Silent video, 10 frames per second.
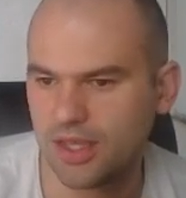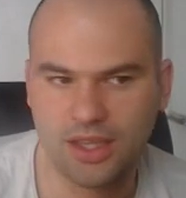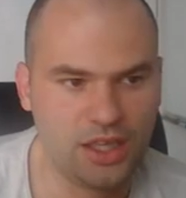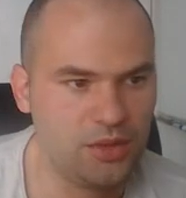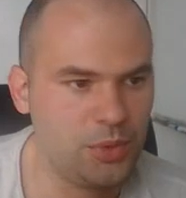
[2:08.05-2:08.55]

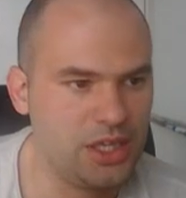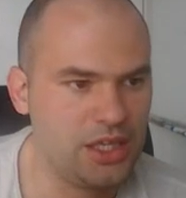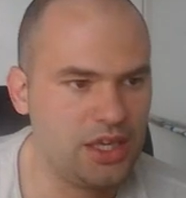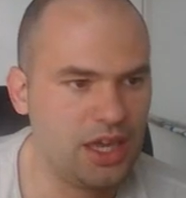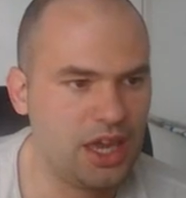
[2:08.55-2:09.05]
Then
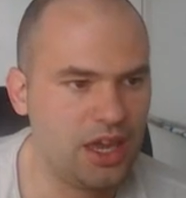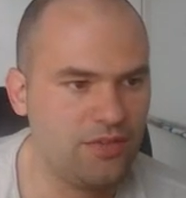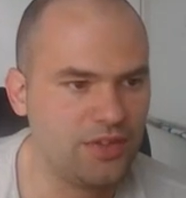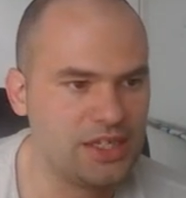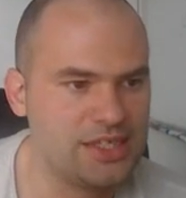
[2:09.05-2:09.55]
we
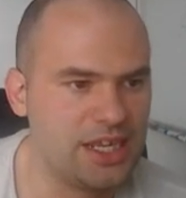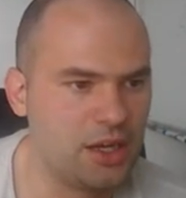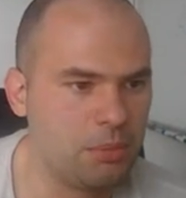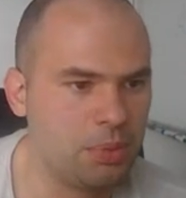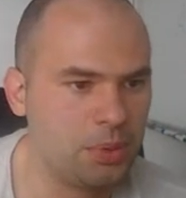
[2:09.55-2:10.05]
have a
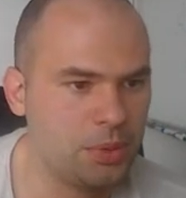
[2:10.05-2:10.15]
setup.